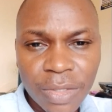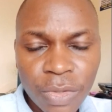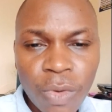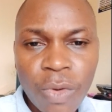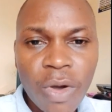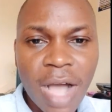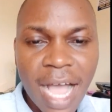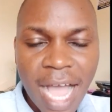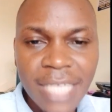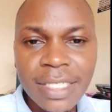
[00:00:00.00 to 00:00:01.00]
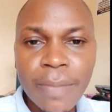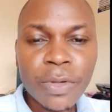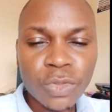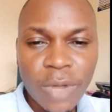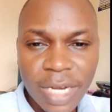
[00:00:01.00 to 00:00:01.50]
you are
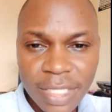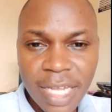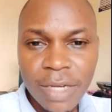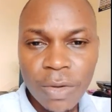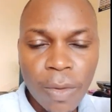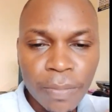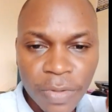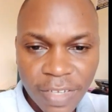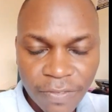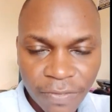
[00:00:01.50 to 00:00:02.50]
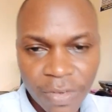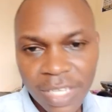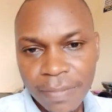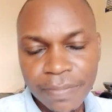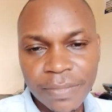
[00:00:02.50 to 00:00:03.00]
supposed to understand the computer
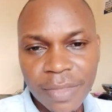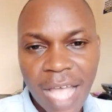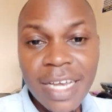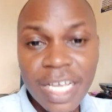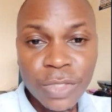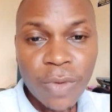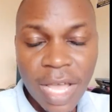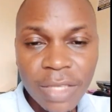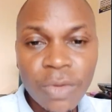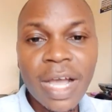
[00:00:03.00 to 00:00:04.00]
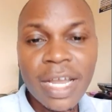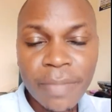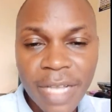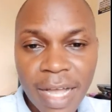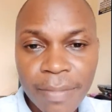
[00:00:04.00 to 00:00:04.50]
fully, and that's why you can
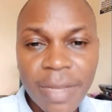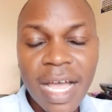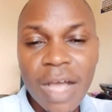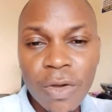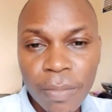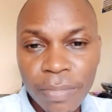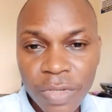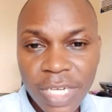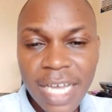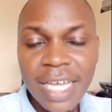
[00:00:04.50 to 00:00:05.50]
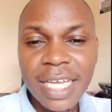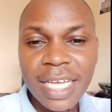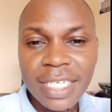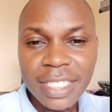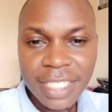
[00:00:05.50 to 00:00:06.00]
become a computer
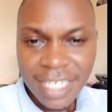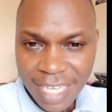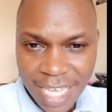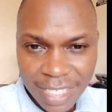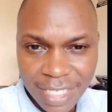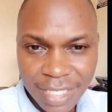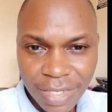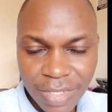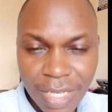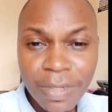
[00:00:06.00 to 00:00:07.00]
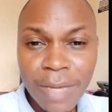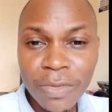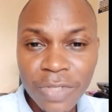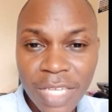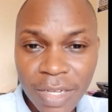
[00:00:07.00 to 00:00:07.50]
genius.
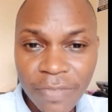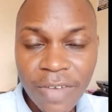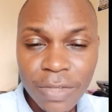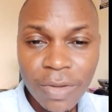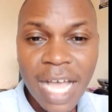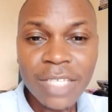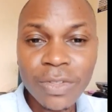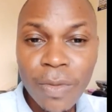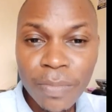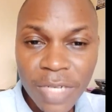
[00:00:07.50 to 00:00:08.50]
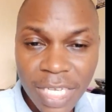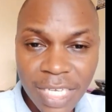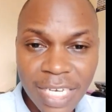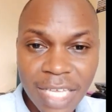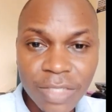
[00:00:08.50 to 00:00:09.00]
Sometimes they refer to as computer
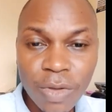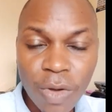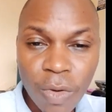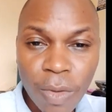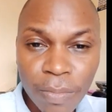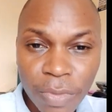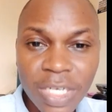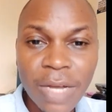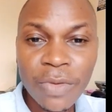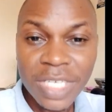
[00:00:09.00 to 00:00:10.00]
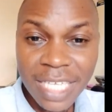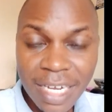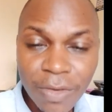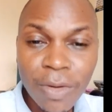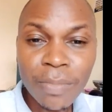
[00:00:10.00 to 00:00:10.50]
genius or computer
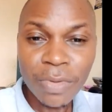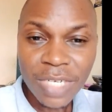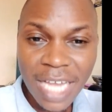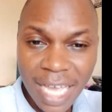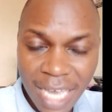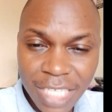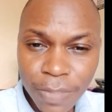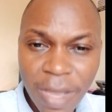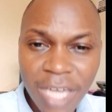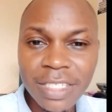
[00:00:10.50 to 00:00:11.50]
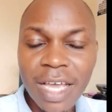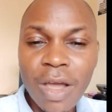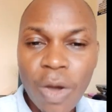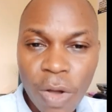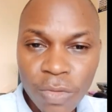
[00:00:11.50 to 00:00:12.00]
wizard, computer expert.
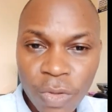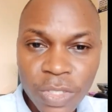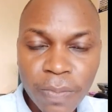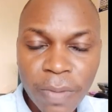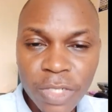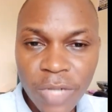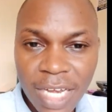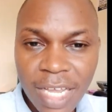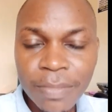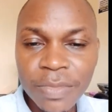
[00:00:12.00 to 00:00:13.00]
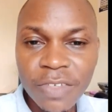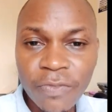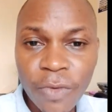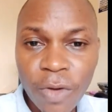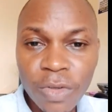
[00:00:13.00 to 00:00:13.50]
All those particular names
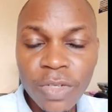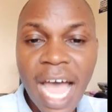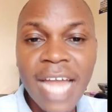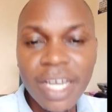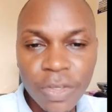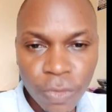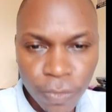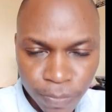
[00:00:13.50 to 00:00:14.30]
fall under you.